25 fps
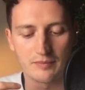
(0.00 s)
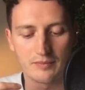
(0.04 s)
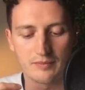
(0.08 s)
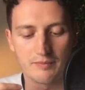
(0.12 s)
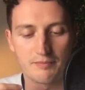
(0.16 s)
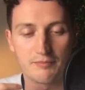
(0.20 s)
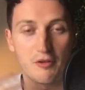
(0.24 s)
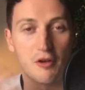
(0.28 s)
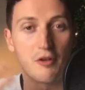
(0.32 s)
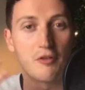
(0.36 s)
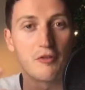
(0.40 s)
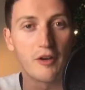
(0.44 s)

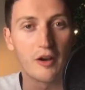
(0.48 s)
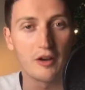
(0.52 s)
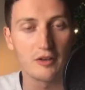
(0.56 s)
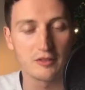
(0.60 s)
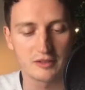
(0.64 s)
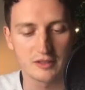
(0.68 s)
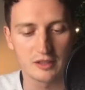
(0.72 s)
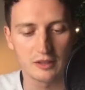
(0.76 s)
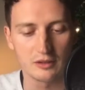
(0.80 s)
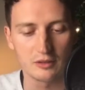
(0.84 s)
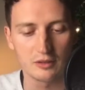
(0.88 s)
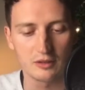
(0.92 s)
profiles
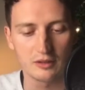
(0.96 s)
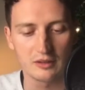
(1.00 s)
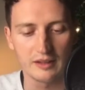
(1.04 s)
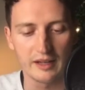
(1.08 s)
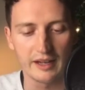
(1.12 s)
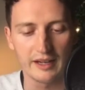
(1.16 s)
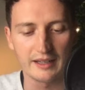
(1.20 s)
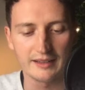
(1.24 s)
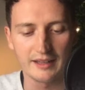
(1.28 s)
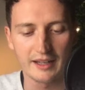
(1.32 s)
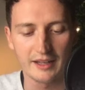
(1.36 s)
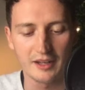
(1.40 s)
to look
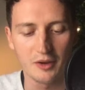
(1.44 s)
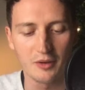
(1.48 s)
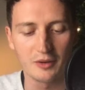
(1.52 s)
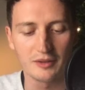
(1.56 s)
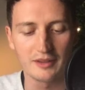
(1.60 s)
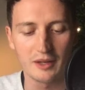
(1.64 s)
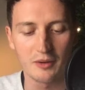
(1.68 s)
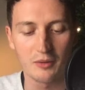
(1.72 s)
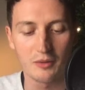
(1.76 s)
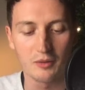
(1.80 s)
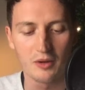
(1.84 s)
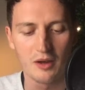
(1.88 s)
like. They know
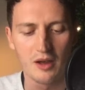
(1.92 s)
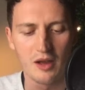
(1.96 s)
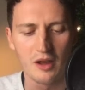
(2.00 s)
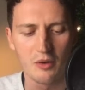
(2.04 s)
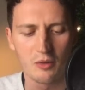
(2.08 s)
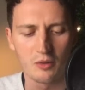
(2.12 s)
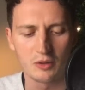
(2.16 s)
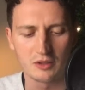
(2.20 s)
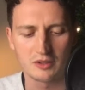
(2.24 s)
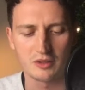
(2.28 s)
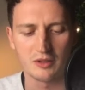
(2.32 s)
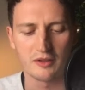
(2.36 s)

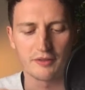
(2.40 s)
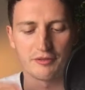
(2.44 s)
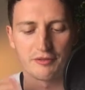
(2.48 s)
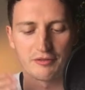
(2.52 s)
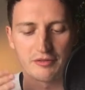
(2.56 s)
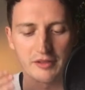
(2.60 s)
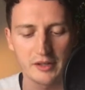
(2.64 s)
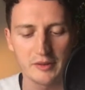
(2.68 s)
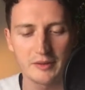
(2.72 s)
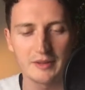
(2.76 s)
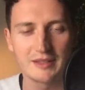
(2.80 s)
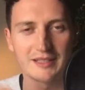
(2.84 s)
what sort of
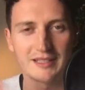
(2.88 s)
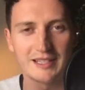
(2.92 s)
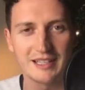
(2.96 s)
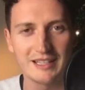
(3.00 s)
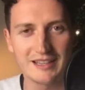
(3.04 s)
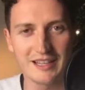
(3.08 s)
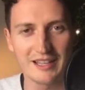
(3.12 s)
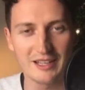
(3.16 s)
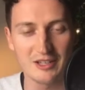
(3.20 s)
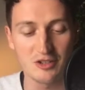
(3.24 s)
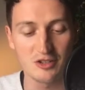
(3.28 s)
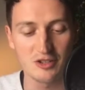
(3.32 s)
frequency
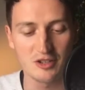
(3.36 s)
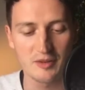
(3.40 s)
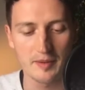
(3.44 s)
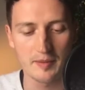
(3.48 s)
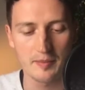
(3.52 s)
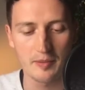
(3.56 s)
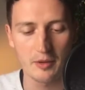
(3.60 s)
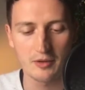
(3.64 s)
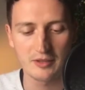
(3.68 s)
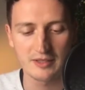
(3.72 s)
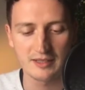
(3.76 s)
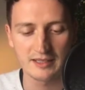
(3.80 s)
that you should be
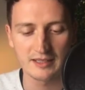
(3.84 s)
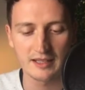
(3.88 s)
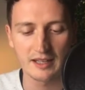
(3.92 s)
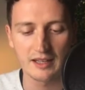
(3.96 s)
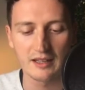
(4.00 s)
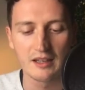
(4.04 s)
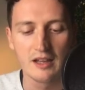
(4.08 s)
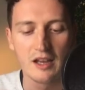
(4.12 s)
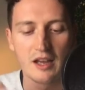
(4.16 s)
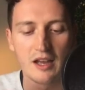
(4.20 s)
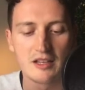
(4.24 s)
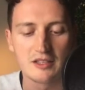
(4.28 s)
posting at.
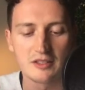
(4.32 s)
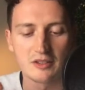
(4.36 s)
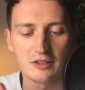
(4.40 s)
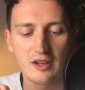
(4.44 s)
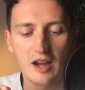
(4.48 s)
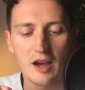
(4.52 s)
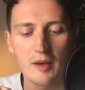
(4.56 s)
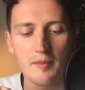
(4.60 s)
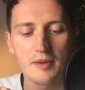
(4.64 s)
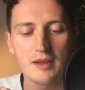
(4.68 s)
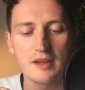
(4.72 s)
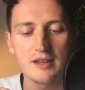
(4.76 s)
So
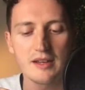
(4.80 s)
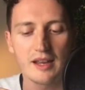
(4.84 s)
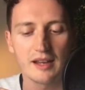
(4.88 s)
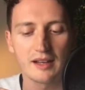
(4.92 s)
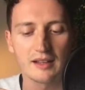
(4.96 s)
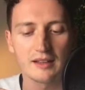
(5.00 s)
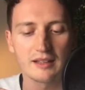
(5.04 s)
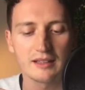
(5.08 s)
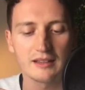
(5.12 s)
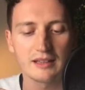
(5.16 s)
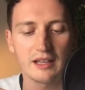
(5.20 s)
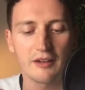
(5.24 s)
come in and
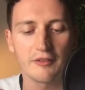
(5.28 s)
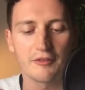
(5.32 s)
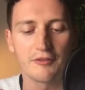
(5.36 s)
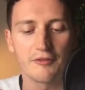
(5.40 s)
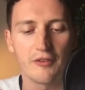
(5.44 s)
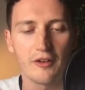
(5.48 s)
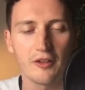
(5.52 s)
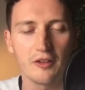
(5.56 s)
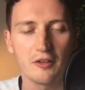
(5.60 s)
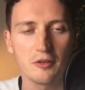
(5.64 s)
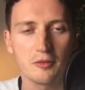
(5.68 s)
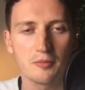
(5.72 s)
click that
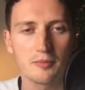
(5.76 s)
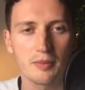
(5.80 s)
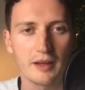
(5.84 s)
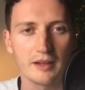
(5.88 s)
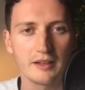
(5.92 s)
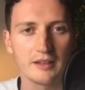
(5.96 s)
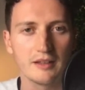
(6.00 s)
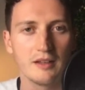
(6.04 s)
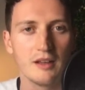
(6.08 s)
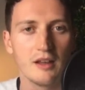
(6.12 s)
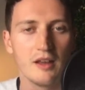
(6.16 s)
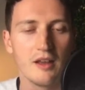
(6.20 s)
follow
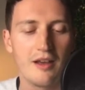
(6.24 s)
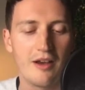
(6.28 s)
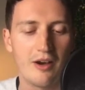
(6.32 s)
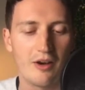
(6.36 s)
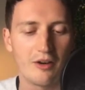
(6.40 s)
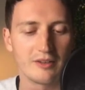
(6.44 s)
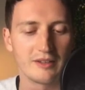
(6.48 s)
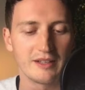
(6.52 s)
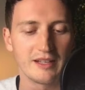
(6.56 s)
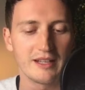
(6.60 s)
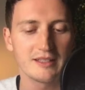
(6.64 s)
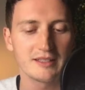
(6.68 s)
button
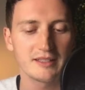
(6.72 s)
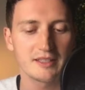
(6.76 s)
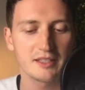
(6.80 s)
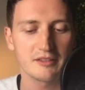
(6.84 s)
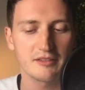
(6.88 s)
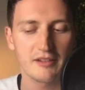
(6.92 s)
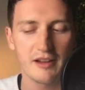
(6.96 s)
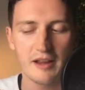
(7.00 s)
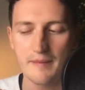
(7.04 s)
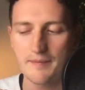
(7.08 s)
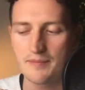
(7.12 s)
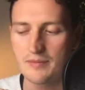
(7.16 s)
on
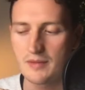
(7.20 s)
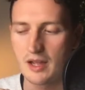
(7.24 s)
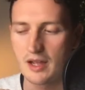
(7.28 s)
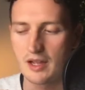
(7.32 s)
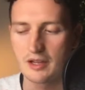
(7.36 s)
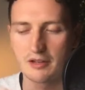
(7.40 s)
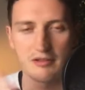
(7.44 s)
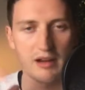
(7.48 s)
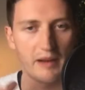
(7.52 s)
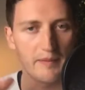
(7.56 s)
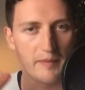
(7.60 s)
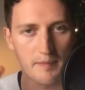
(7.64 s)
Instagram,
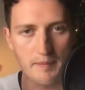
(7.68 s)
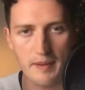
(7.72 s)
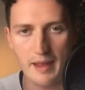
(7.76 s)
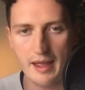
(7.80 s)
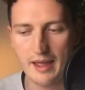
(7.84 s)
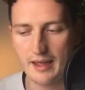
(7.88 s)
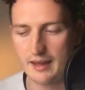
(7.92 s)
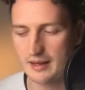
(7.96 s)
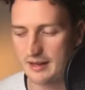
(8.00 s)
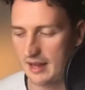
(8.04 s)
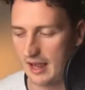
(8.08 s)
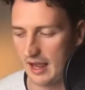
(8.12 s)
grab a
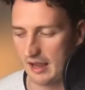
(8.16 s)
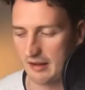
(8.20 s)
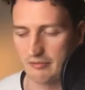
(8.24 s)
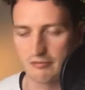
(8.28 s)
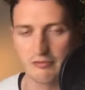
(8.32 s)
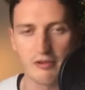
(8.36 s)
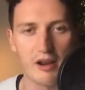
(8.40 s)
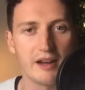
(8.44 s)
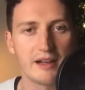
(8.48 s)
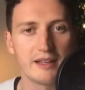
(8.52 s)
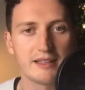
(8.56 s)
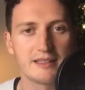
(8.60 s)
pen and
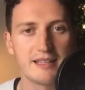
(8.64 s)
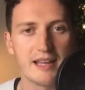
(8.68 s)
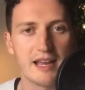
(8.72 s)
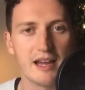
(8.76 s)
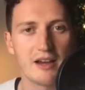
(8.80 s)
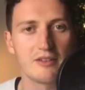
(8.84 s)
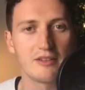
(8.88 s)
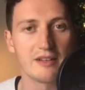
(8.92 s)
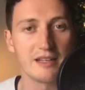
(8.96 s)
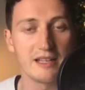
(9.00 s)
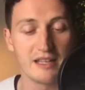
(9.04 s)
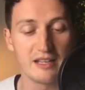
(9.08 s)
write it
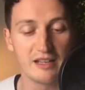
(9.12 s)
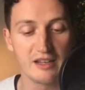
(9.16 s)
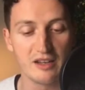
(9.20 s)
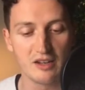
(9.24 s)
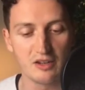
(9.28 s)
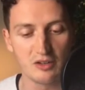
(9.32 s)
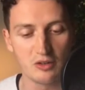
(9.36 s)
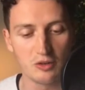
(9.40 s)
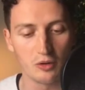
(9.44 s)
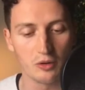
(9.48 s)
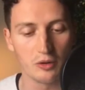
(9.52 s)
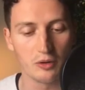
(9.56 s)
down in
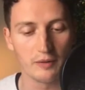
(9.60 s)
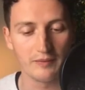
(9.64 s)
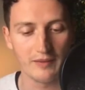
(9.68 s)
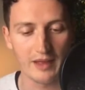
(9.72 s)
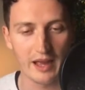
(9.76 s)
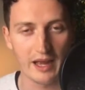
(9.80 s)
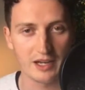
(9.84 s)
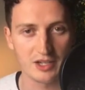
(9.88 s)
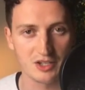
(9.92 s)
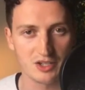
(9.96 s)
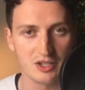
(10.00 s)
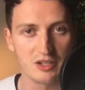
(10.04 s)
your
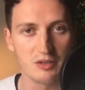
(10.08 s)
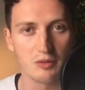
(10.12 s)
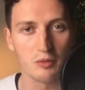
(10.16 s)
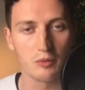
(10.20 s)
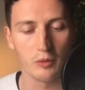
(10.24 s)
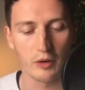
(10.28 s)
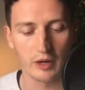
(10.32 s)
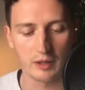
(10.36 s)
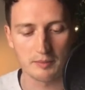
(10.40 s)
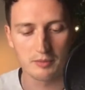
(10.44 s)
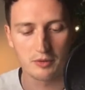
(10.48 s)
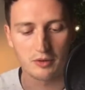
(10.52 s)
action
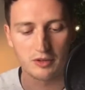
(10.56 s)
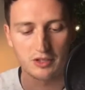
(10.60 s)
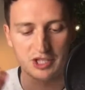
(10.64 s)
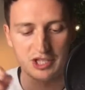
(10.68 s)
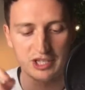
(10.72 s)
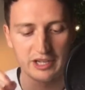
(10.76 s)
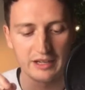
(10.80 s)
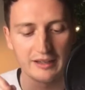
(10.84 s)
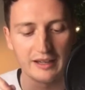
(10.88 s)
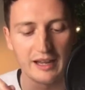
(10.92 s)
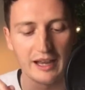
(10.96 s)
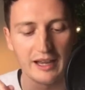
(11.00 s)
workbook
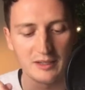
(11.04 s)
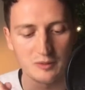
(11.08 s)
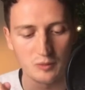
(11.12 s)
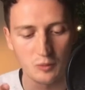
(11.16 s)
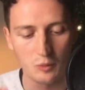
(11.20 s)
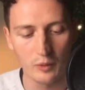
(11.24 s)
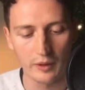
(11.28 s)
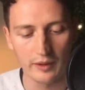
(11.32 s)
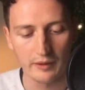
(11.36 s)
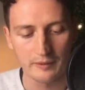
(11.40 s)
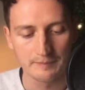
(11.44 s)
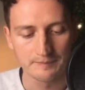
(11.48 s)
sheet as
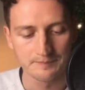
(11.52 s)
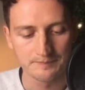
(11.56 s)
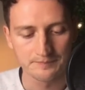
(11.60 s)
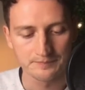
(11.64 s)
well.